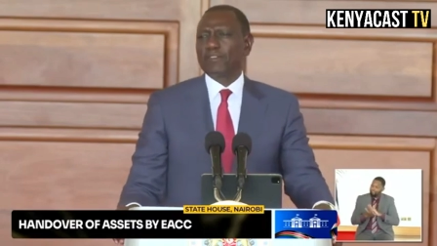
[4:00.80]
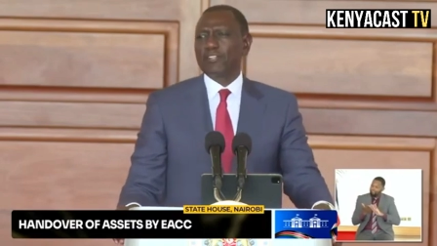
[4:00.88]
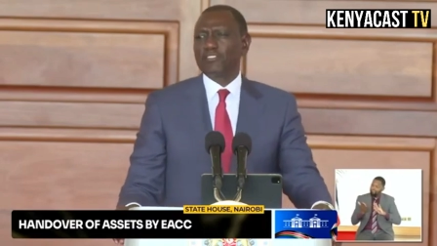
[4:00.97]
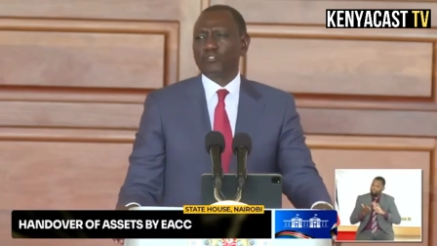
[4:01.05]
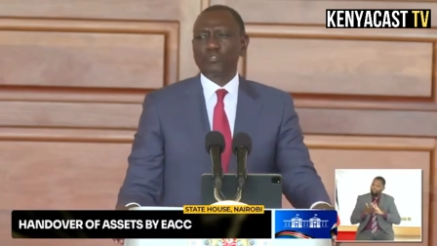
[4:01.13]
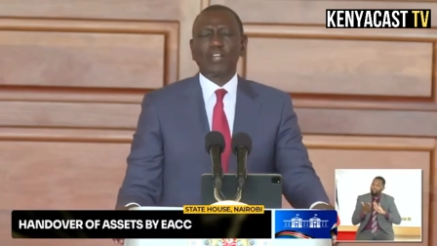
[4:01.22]

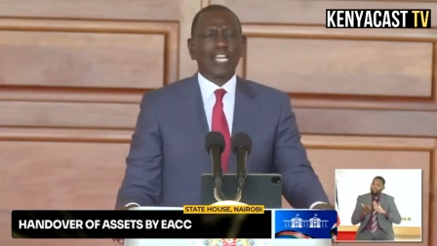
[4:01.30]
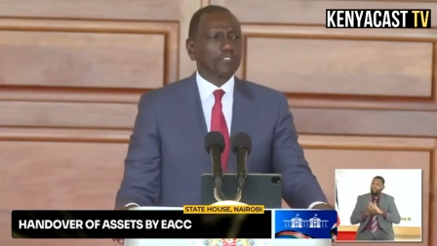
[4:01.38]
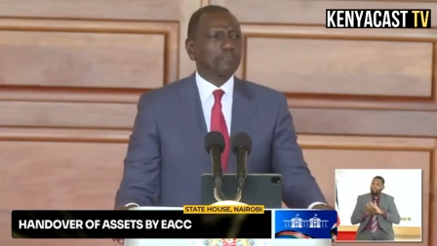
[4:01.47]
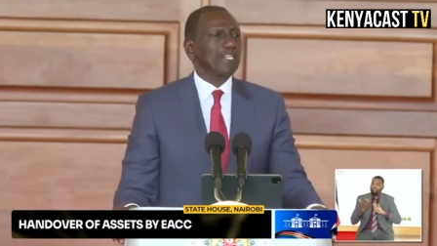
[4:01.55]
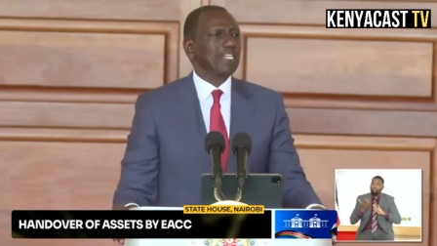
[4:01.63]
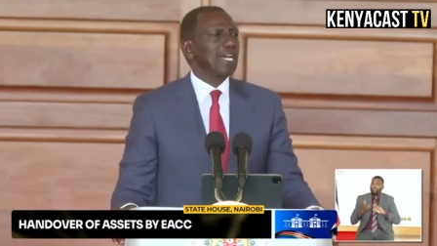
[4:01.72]
to
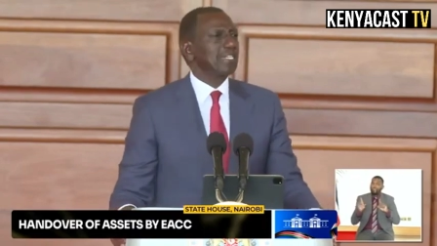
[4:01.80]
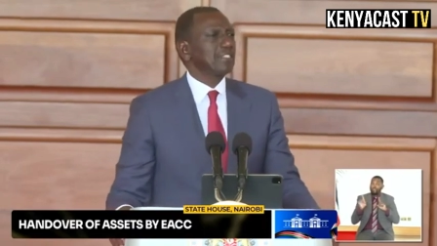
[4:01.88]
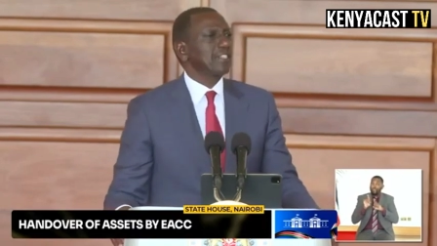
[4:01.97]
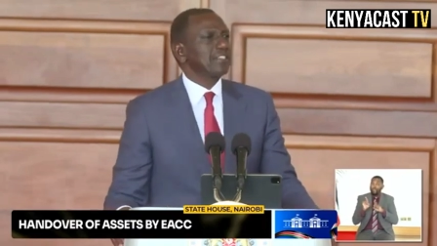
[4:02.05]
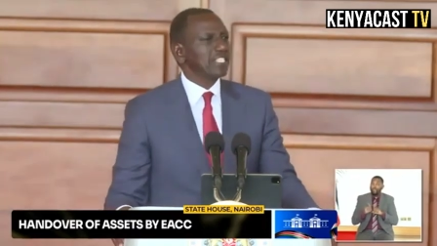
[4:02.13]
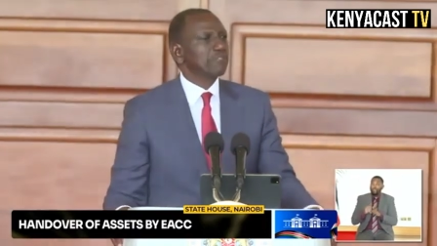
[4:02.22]

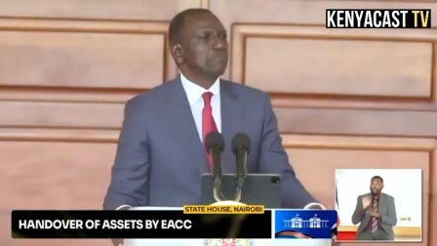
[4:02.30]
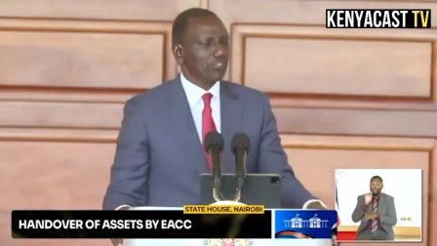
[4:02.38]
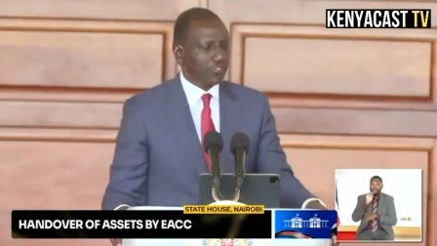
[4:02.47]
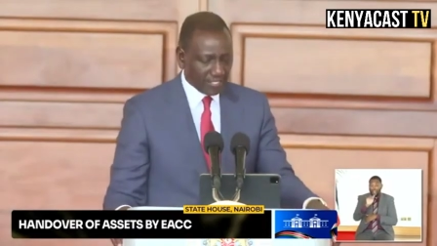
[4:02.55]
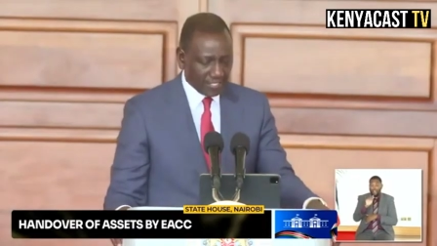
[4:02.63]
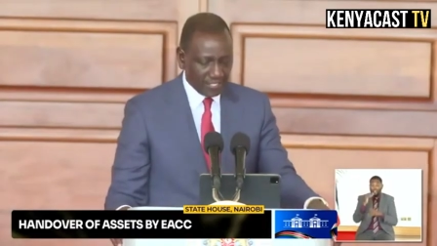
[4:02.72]
expedite these
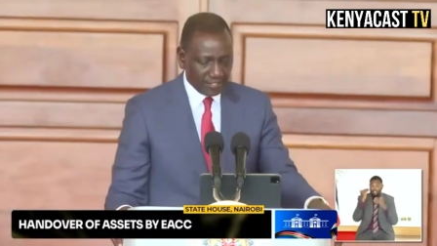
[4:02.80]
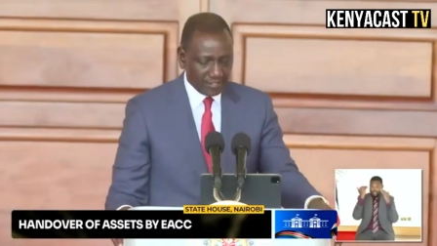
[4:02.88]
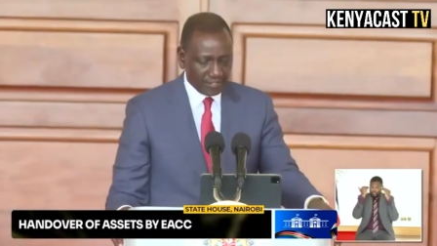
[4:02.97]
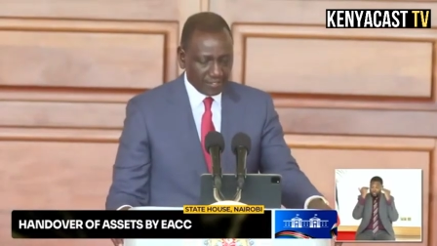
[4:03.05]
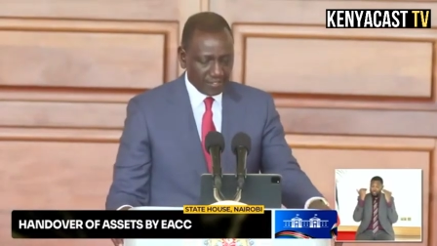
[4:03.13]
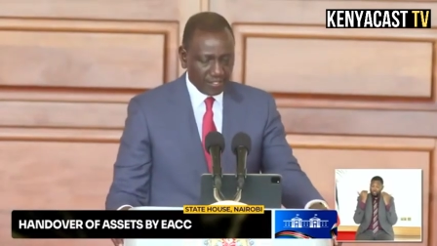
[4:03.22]

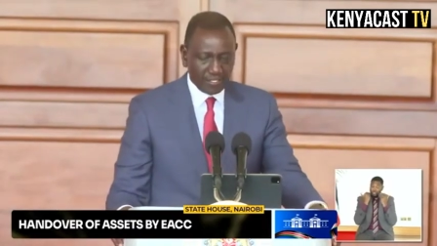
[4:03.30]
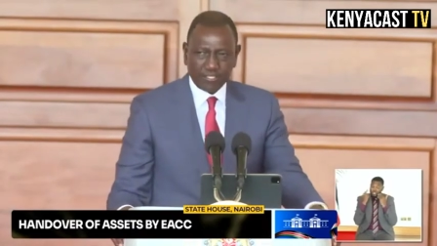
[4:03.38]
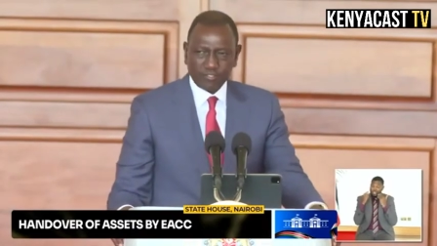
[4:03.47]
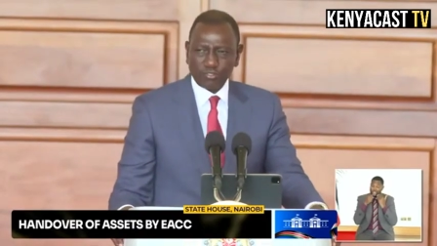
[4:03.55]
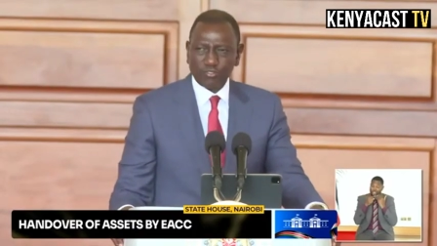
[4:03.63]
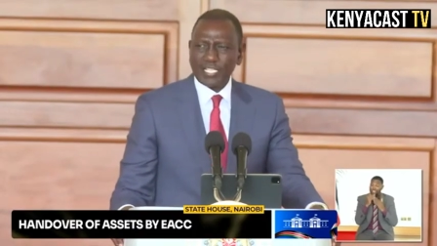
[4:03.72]
processes
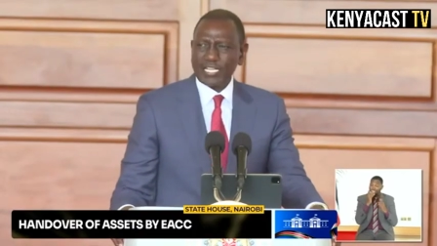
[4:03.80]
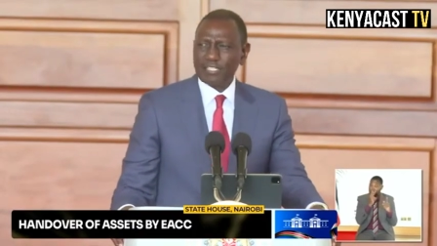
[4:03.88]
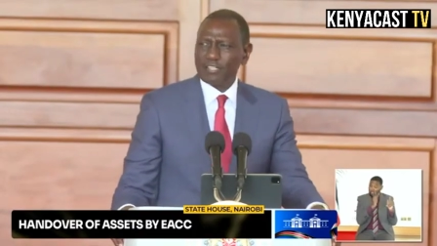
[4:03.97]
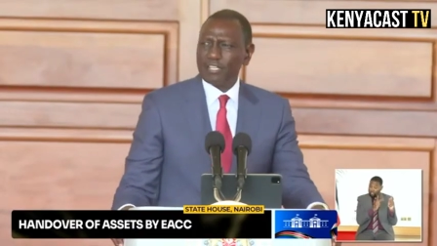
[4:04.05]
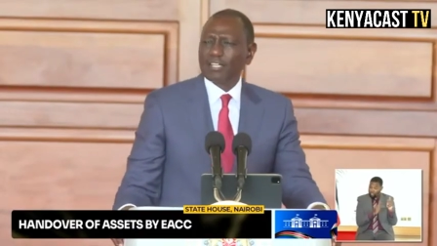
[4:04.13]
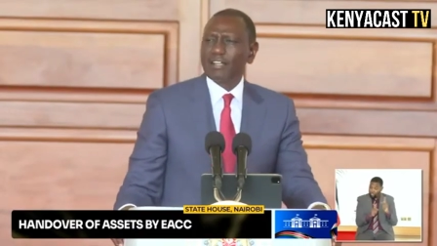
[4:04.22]
so
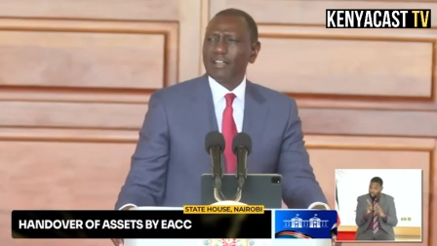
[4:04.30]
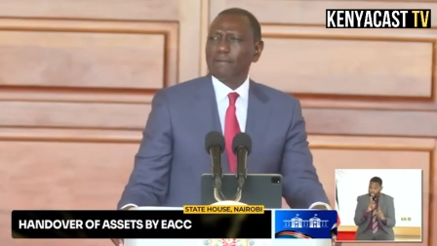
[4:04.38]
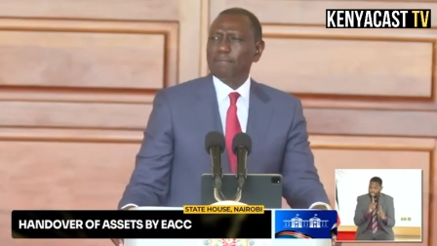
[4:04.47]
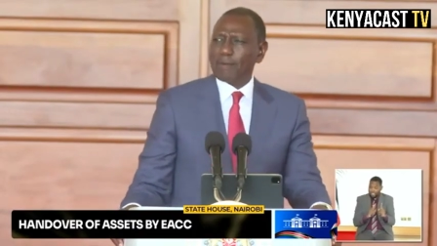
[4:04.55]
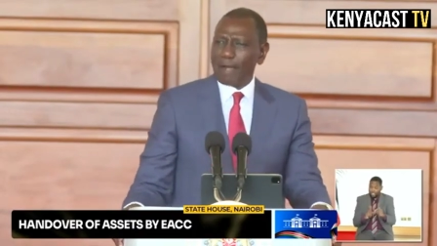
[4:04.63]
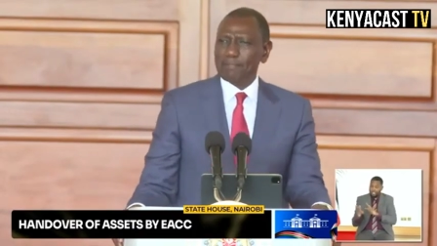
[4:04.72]
that
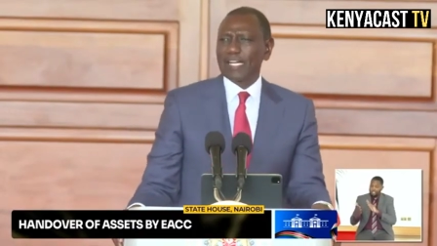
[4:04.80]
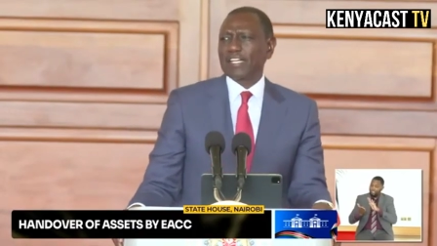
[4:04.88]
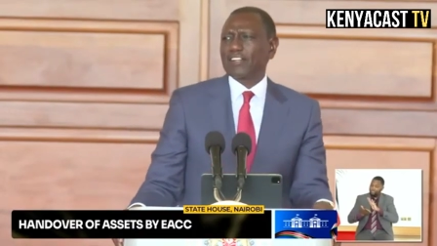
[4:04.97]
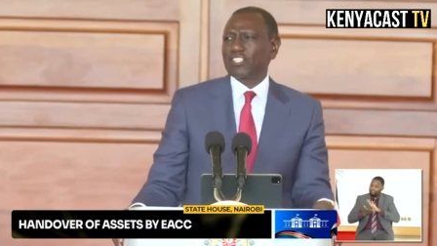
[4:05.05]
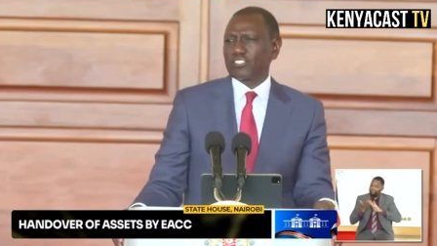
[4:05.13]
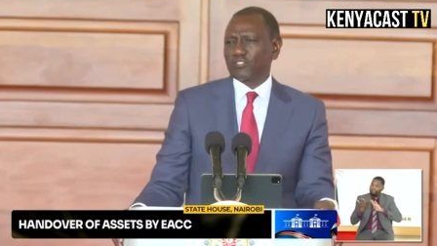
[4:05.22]

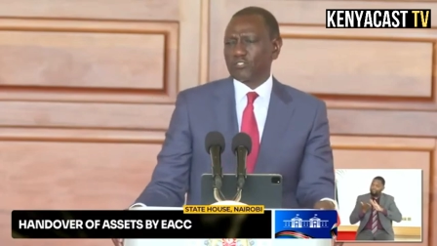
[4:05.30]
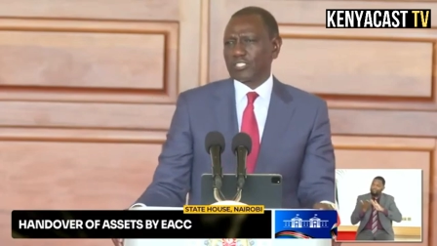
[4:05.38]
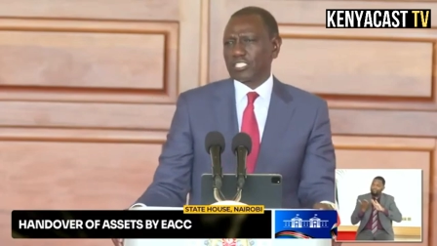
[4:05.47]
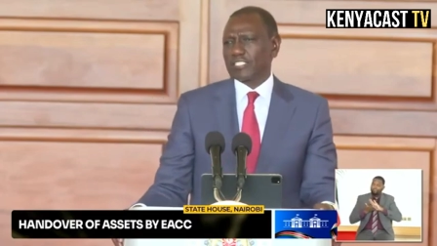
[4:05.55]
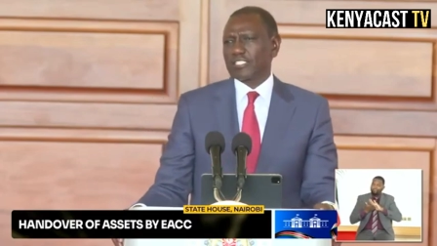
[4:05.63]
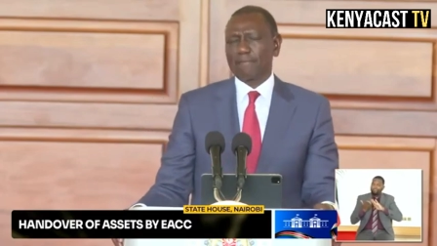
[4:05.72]
public
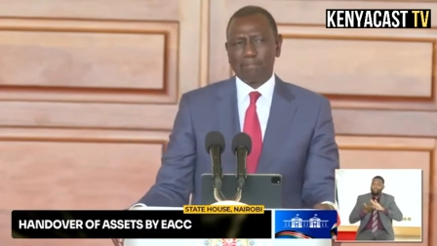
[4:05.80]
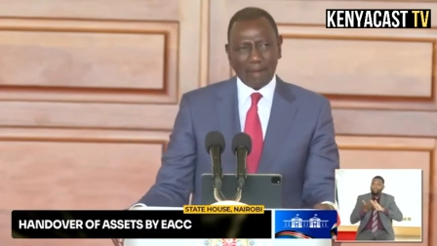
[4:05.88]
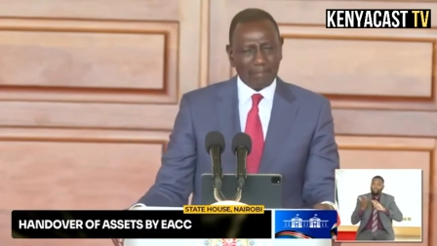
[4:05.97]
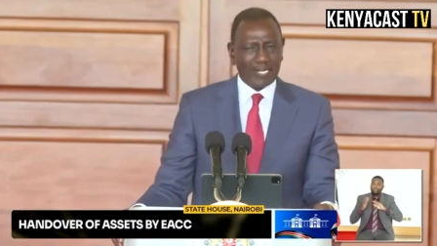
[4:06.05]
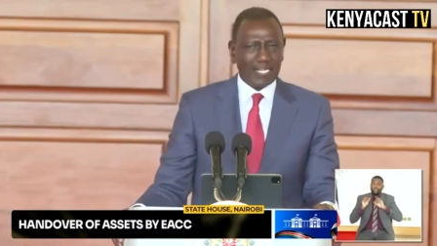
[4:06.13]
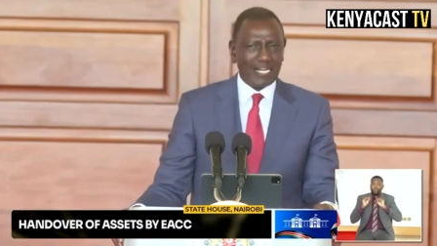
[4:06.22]
resources and
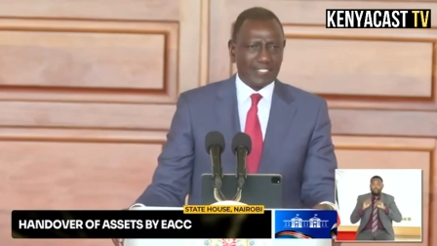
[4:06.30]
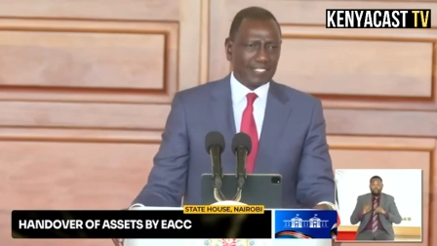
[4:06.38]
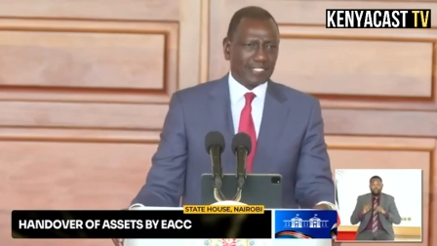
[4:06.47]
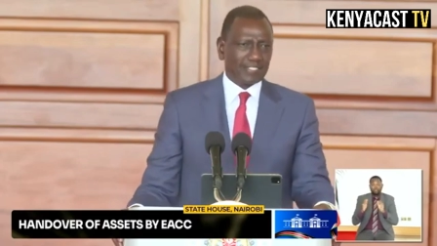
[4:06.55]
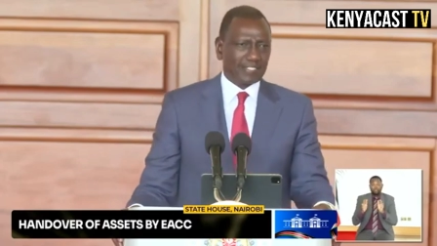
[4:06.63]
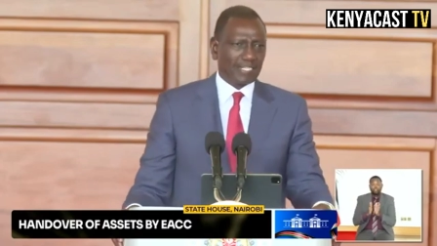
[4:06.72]
public
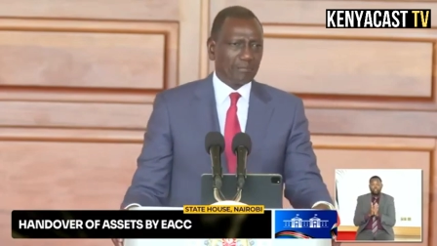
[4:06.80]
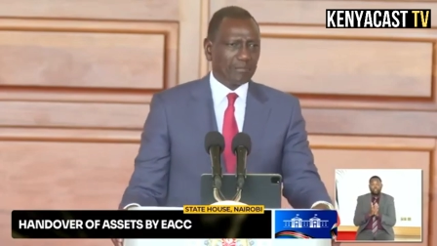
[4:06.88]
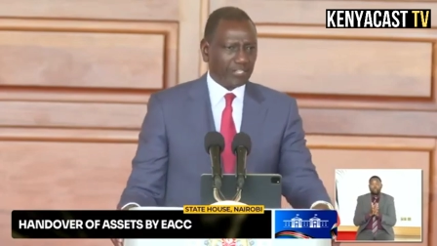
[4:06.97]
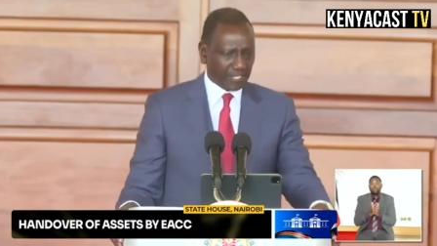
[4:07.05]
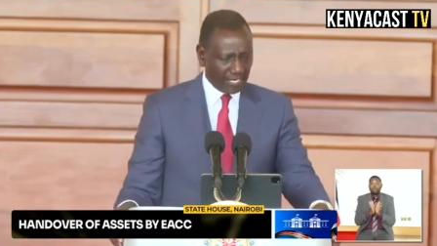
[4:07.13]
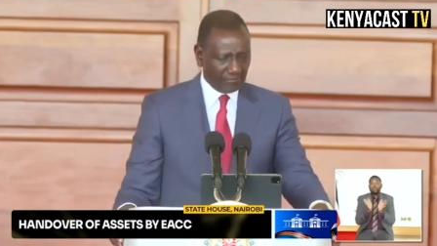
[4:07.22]
assets can be
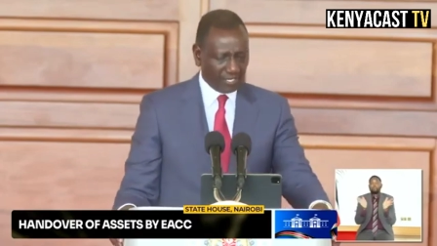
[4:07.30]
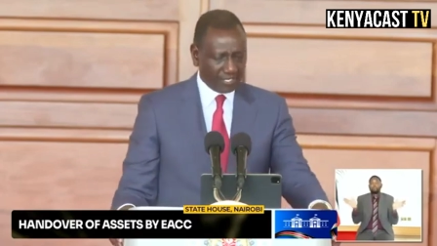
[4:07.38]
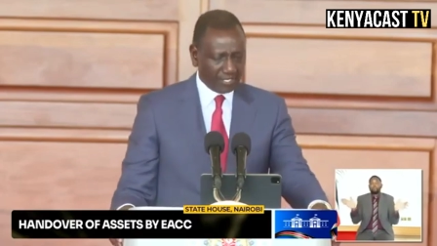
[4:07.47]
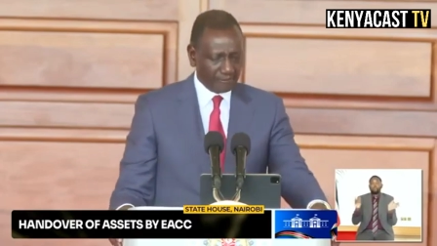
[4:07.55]
recovered.